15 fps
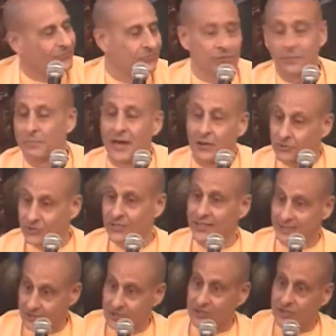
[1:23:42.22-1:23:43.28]
for the mouse
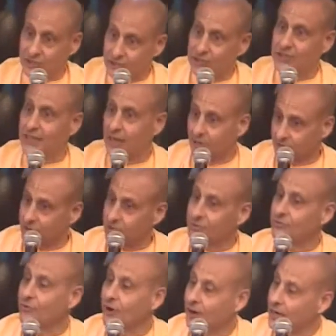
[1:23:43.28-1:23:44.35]
thinks, just see how
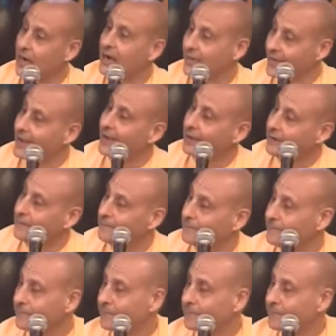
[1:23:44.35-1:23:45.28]
strong I am.